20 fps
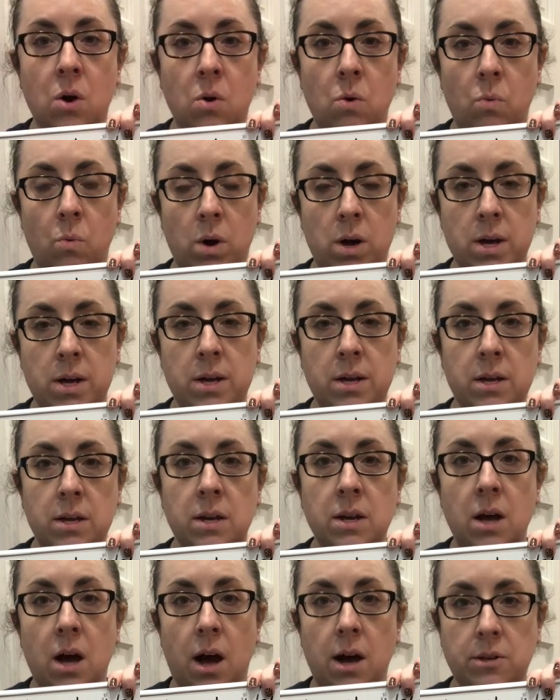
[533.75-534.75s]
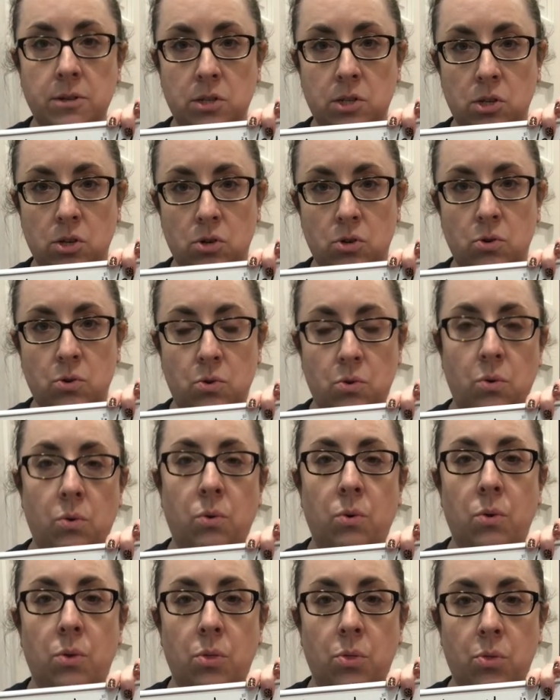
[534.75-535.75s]
1 a 2,
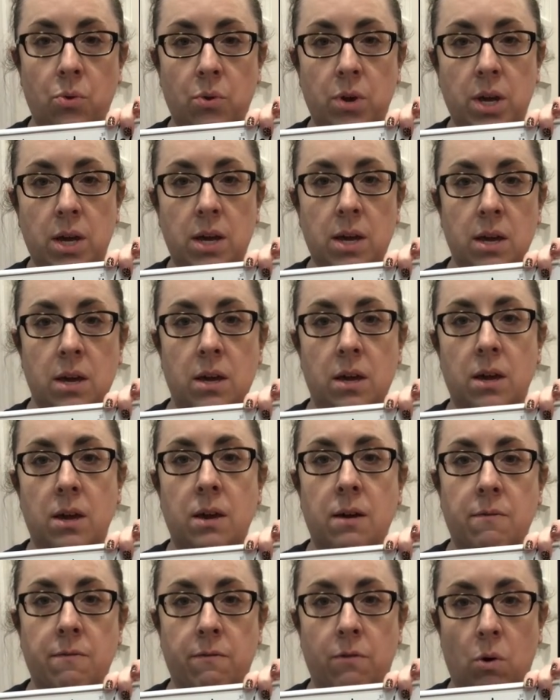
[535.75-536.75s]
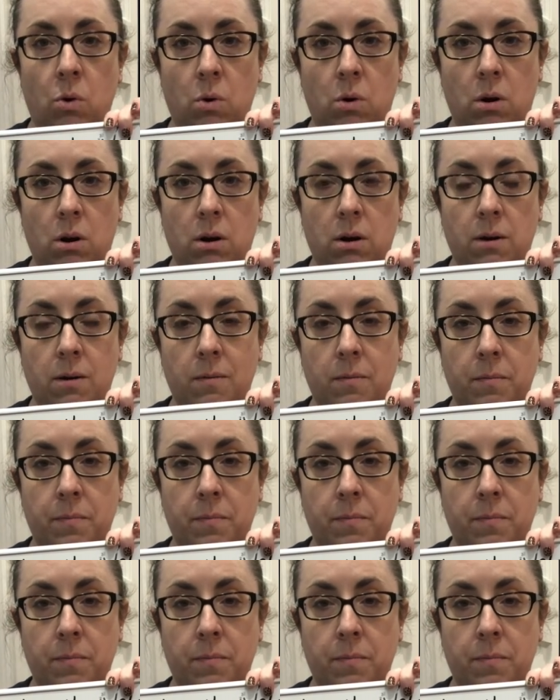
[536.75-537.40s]
3 E 4.